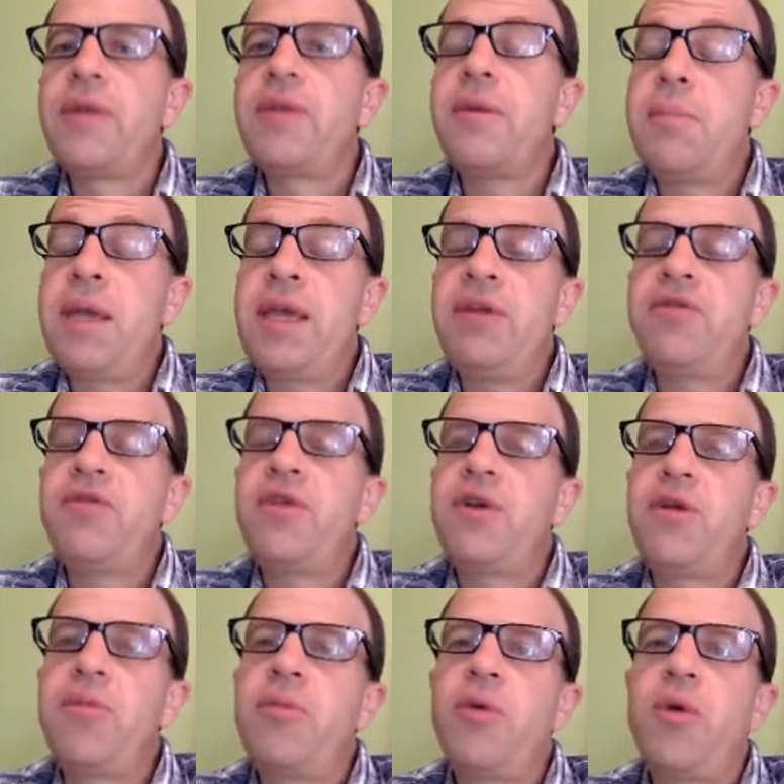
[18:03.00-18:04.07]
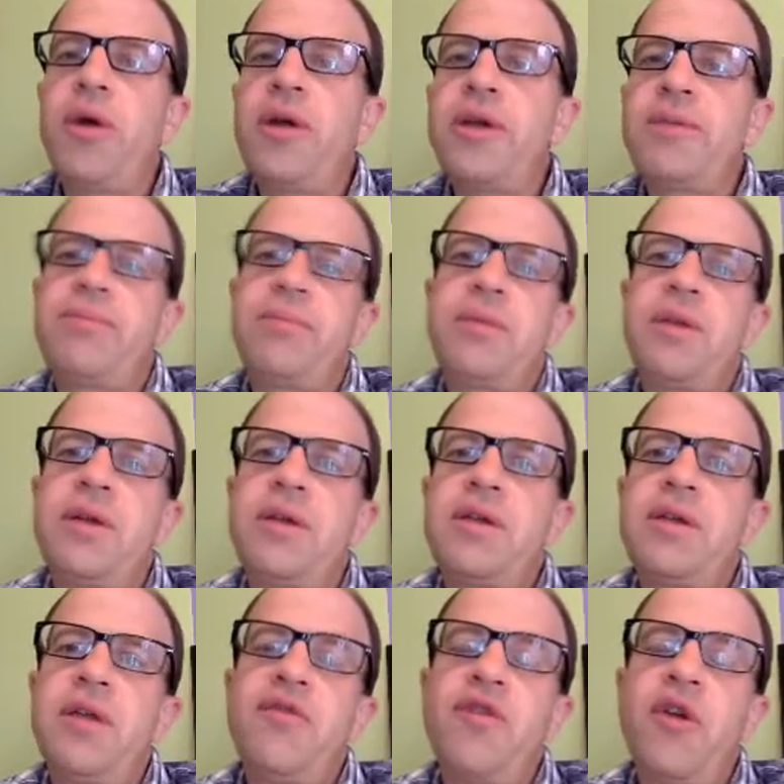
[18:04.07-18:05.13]
the main verb, or a
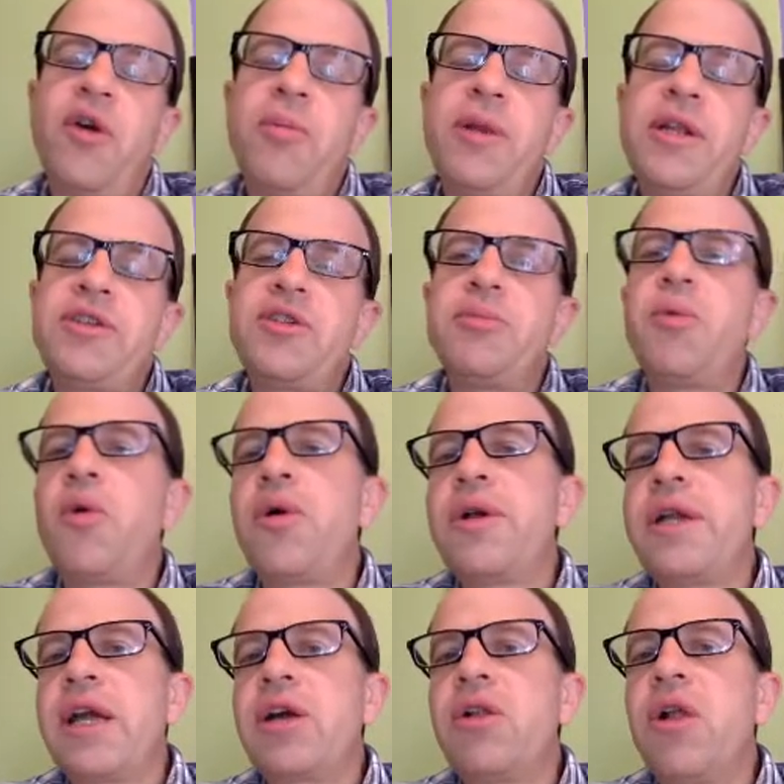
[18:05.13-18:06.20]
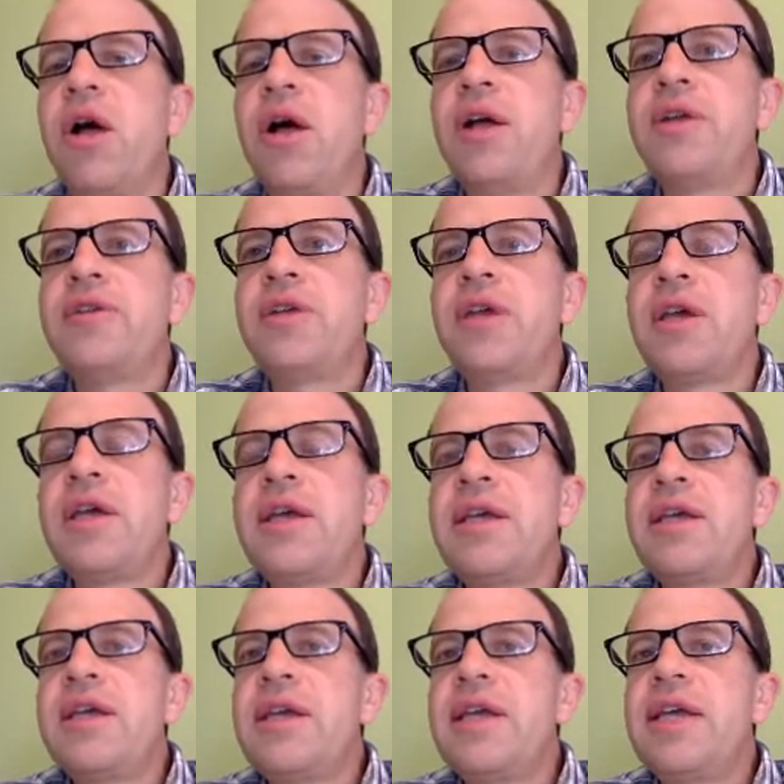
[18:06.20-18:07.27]
verb in a subordinate clause.
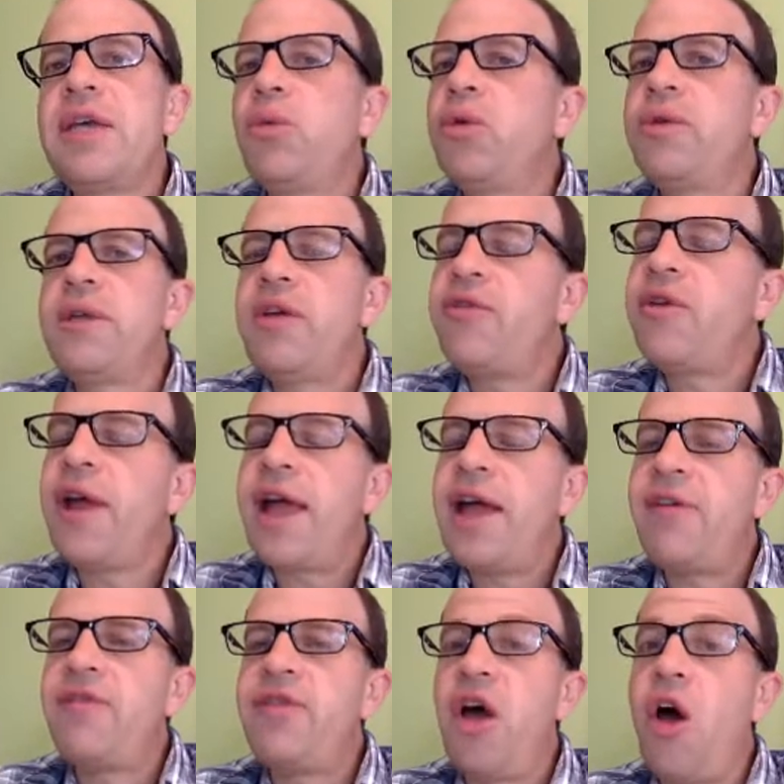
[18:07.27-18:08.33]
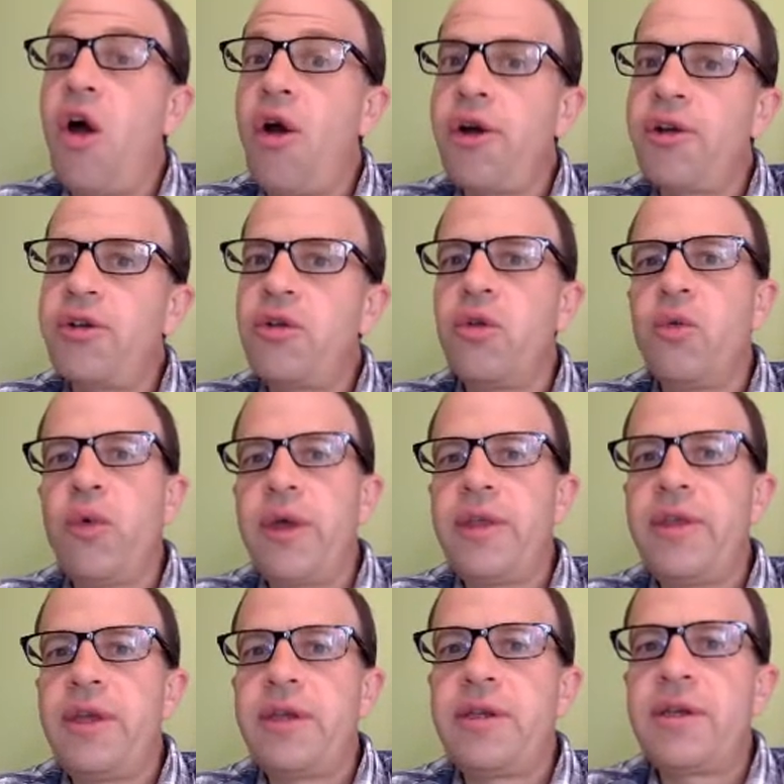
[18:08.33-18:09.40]
It will never have the article
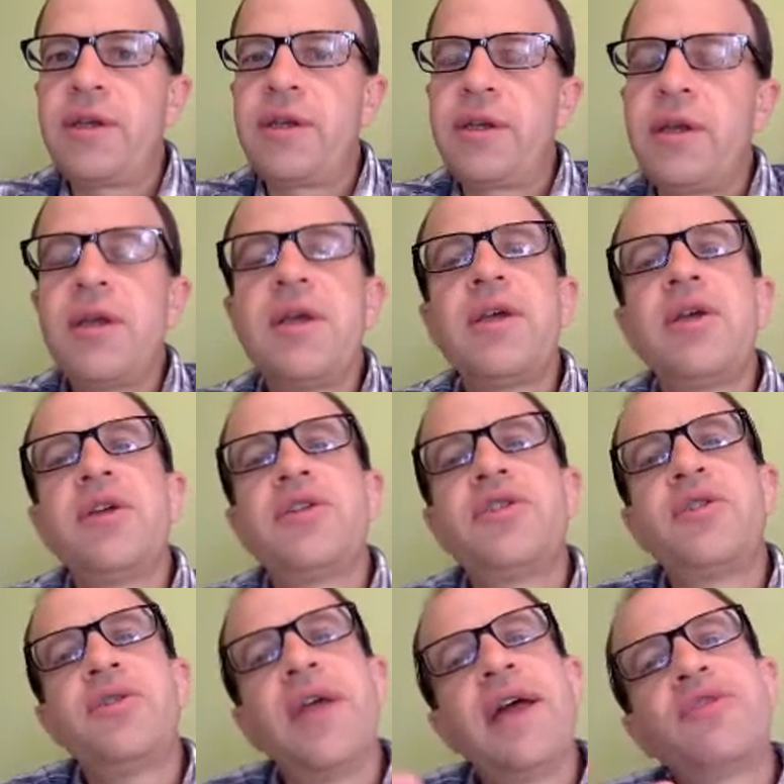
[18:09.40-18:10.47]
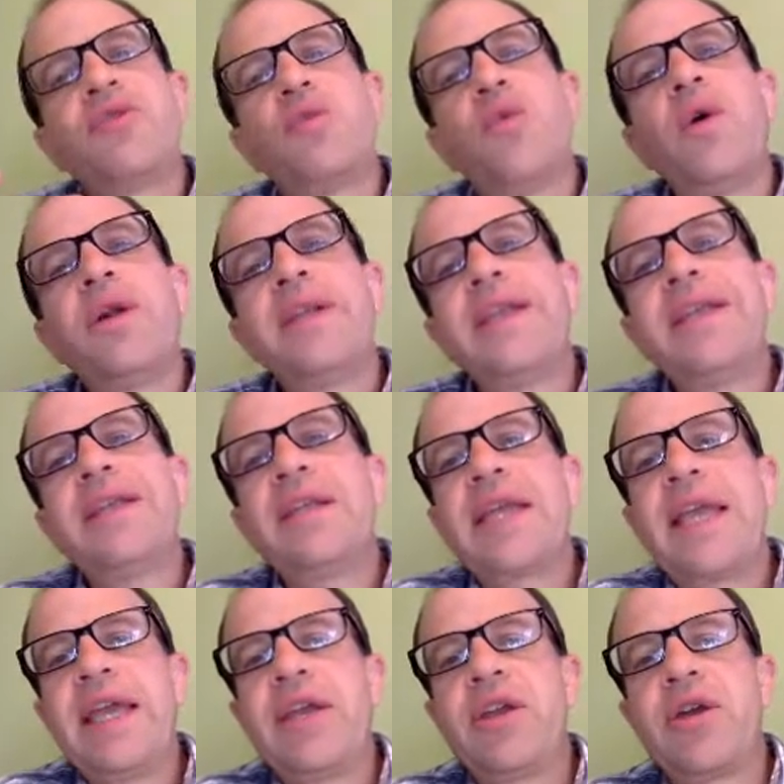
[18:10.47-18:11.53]
with it. So that's one
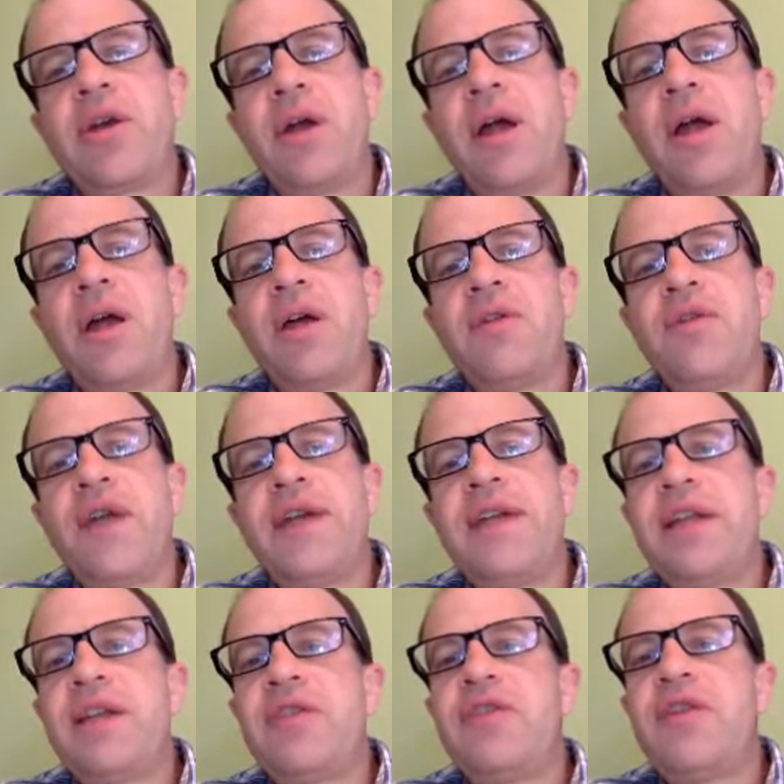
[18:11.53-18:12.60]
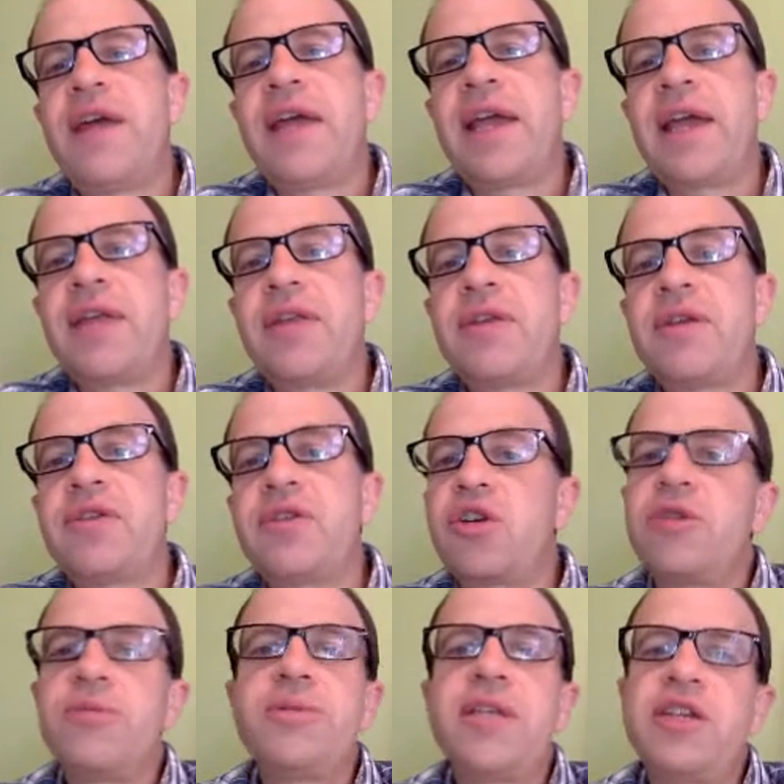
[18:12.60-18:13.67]
indicator of identifying the
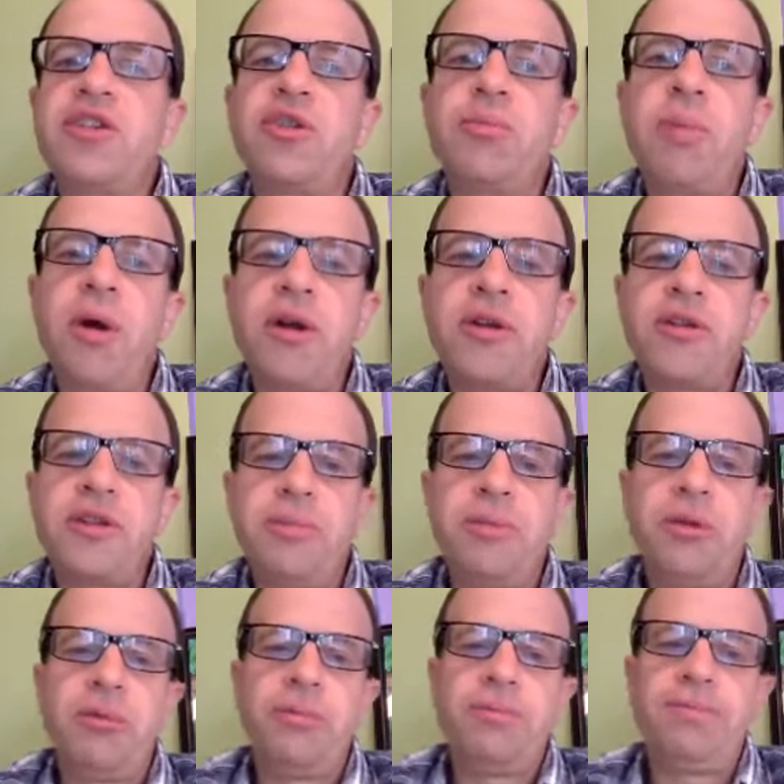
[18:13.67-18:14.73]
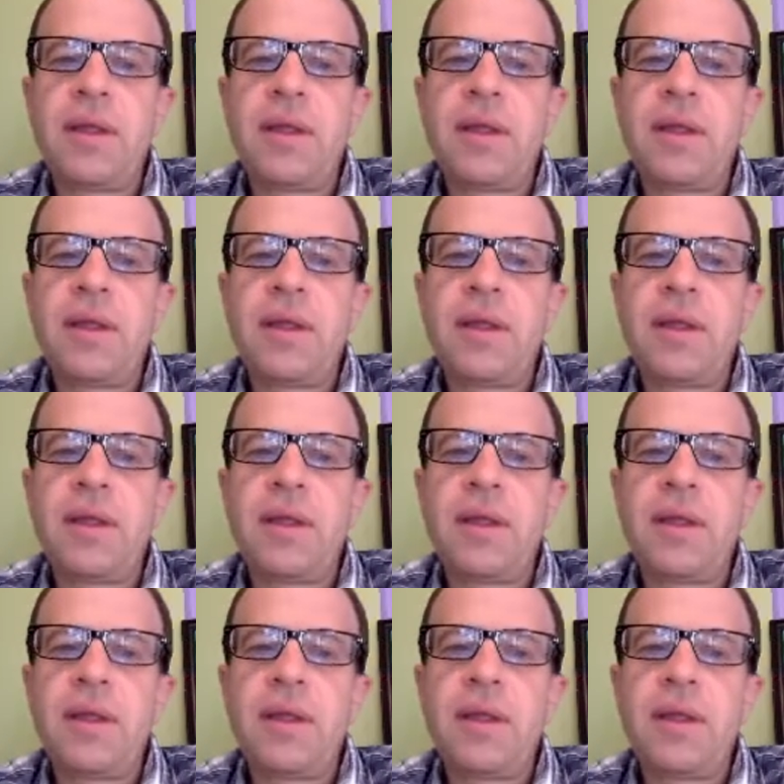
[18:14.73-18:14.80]
circumstantial participle.